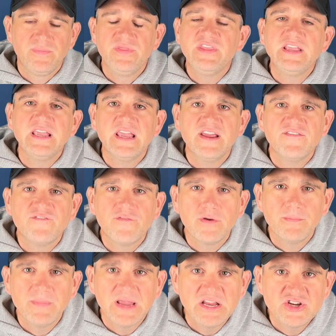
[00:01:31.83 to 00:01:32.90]
The
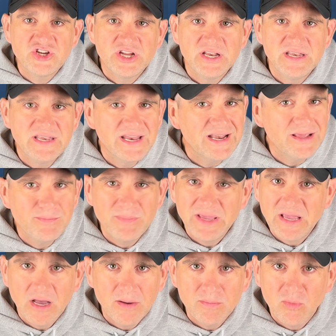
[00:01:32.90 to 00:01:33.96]
information didn't
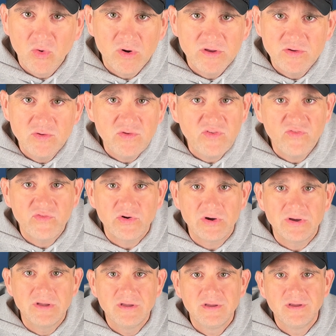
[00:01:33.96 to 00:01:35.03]
become more
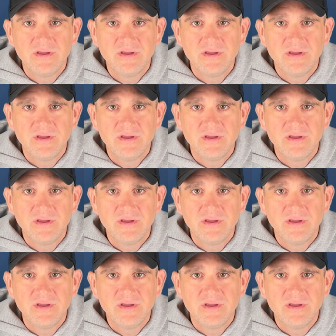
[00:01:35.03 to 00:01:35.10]
useful.